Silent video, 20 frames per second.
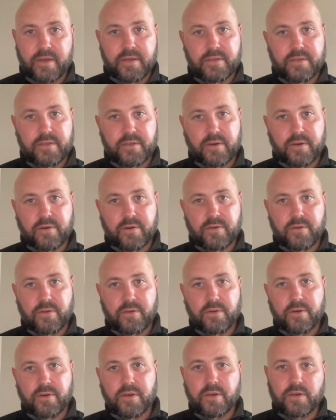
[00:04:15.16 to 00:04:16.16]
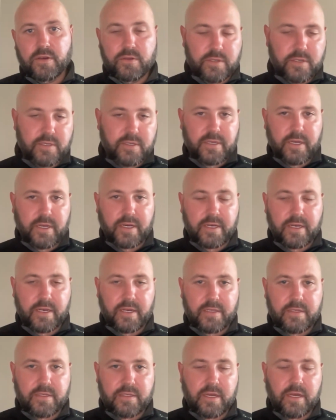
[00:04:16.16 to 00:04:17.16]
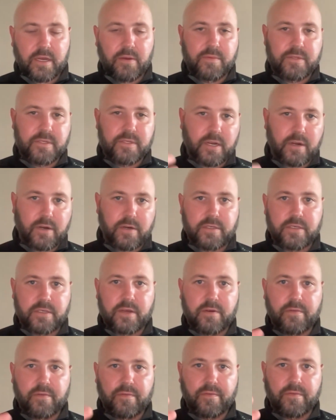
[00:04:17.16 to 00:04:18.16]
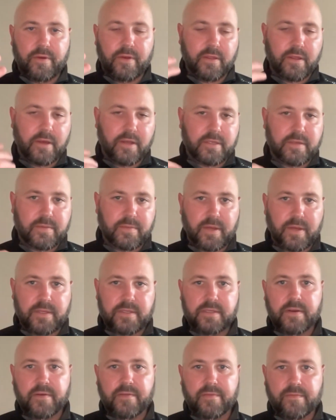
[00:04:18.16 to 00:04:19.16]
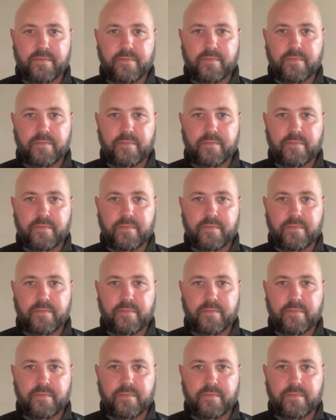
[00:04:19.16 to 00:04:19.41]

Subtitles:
So you can use these techniques to help center yourself and let some of that stuff